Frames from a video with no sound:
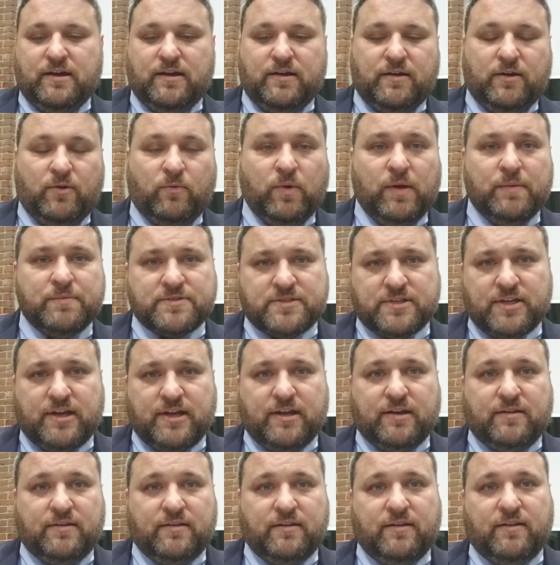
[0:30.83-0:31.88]

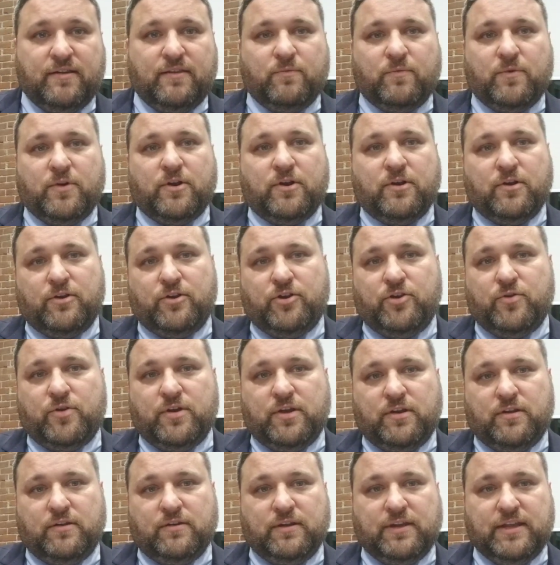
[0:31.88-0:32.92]
website where you
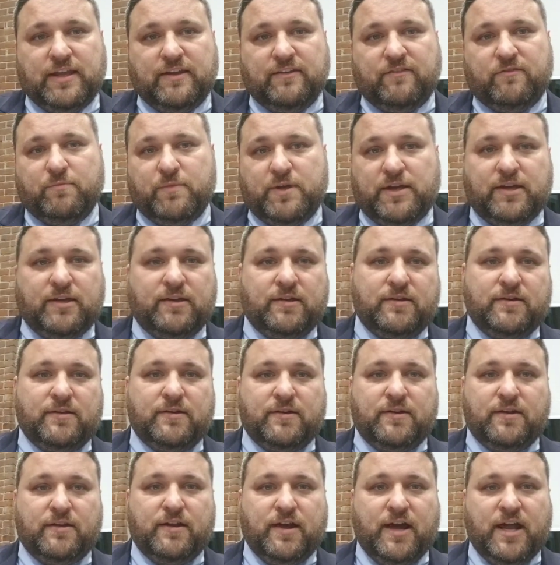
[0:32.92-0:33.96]
can leave me
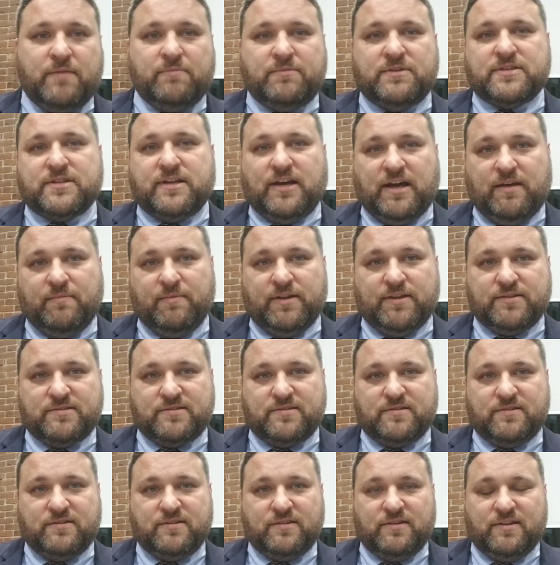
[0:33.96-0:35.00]
anonymous
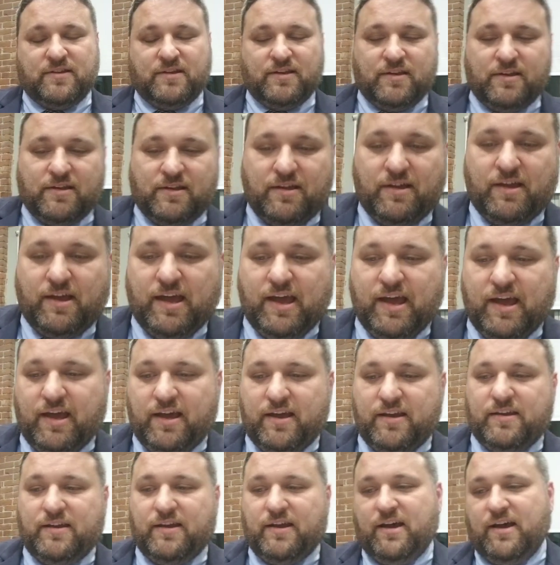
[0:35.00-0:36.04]
comments,
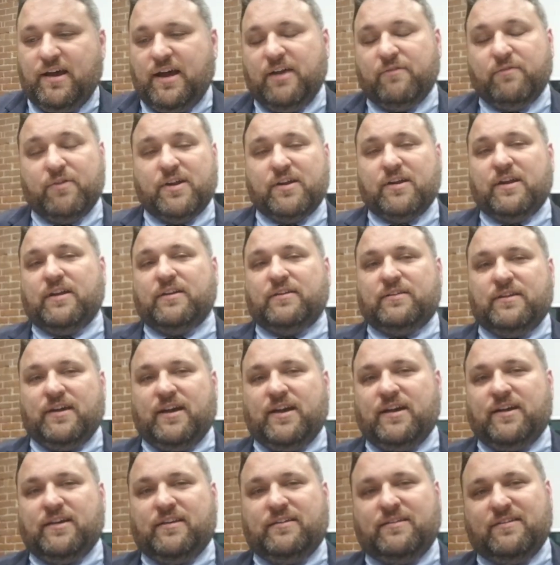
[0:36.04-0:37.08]
and
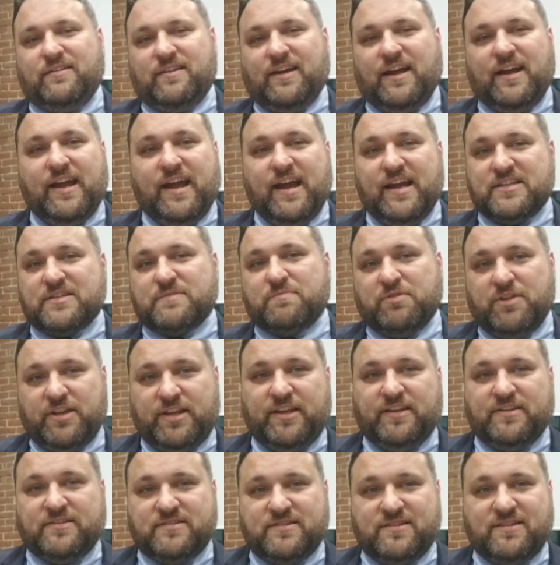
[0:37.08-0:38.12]
I ask,
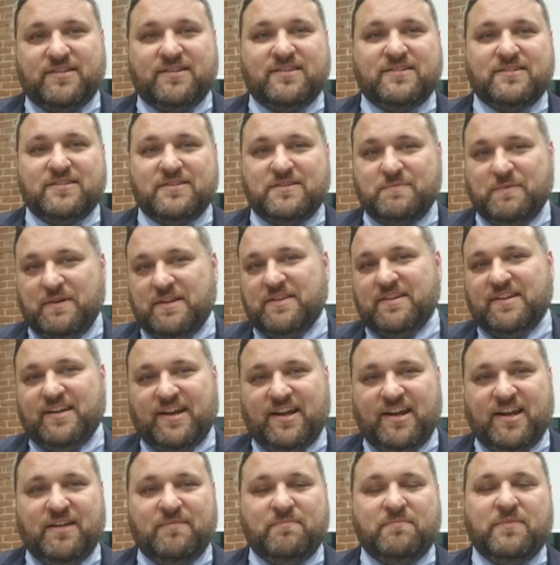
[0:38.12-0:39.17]
please spend the
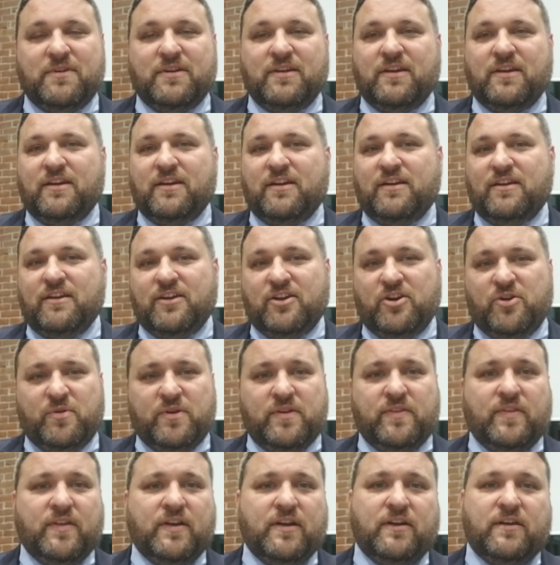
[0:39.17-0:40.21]
time, go
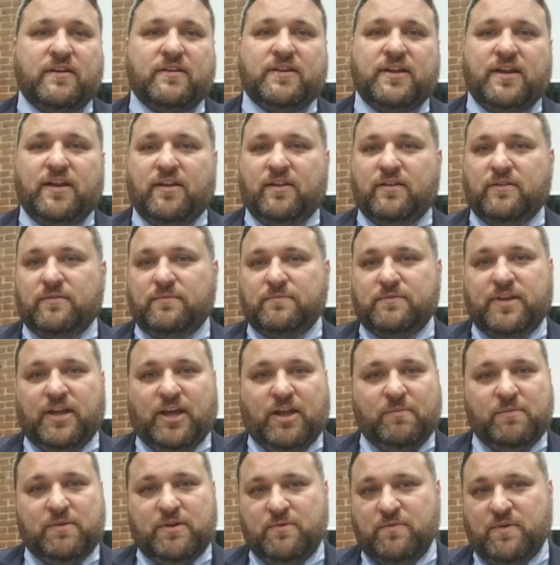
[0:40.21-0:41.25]
in there,
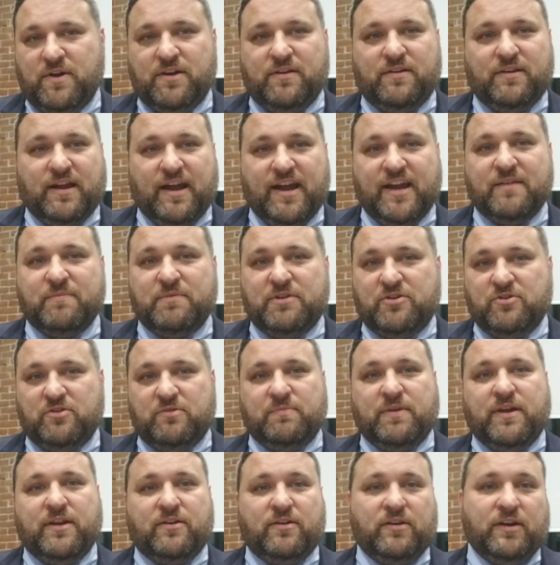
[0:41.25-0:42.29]
tell me what I can be doing
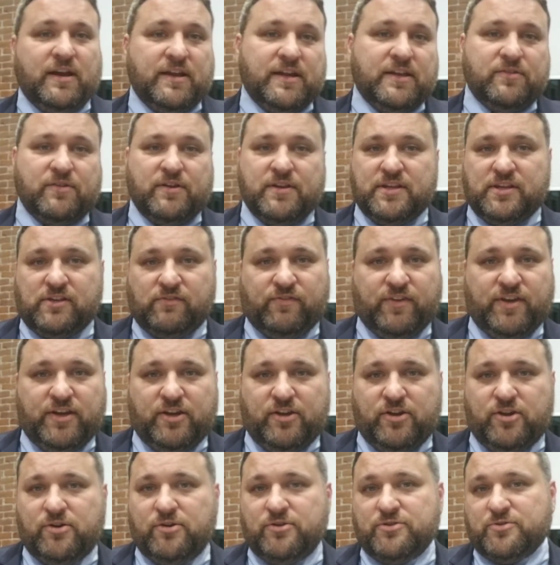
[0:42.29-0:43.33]
better, either on these
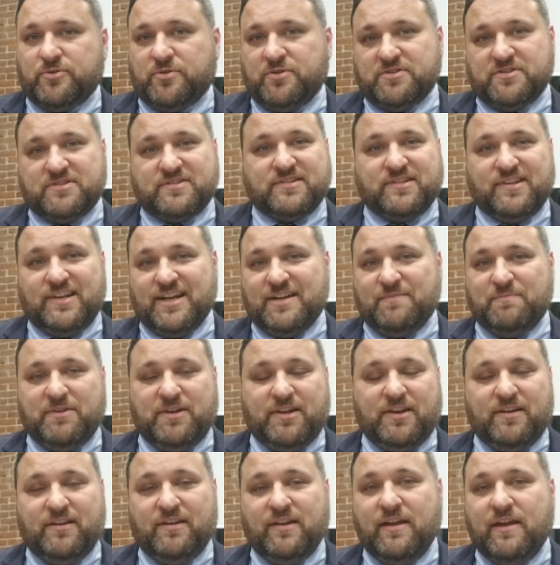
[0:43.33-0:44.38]
videos or as a
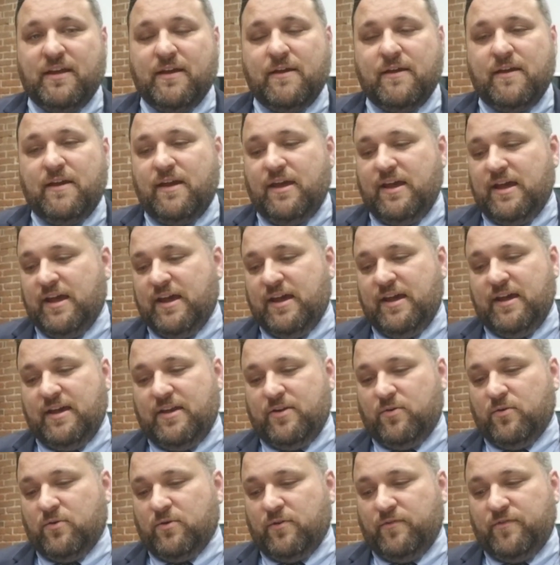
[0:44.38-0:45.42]
selectman,
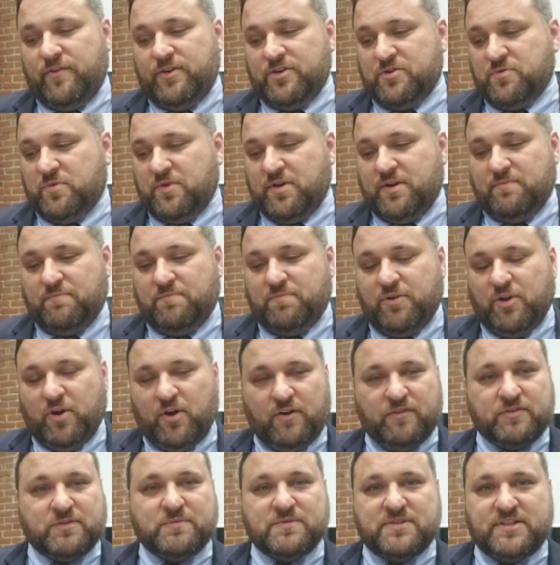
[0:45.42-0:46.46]
or if you just want to blow
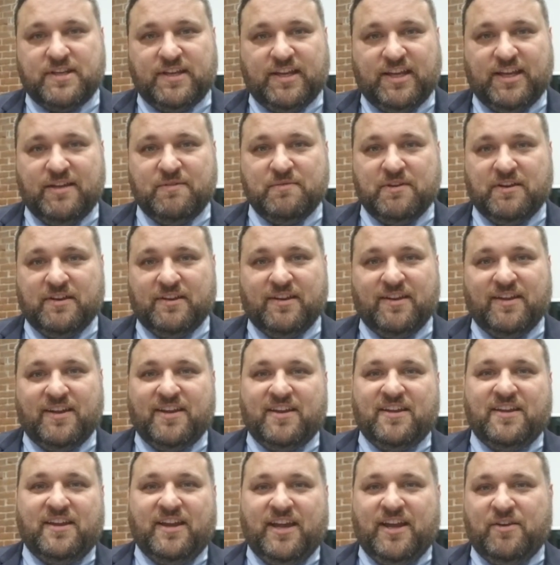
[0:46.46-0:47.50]
off some steam
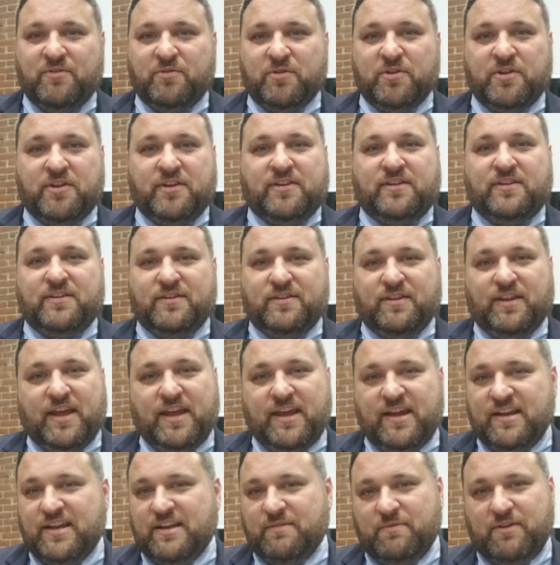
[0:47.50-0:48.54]
and really lay
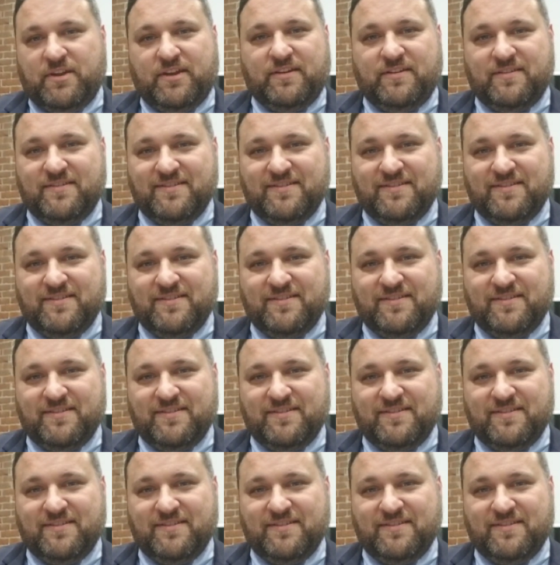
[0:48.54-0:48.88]
into me,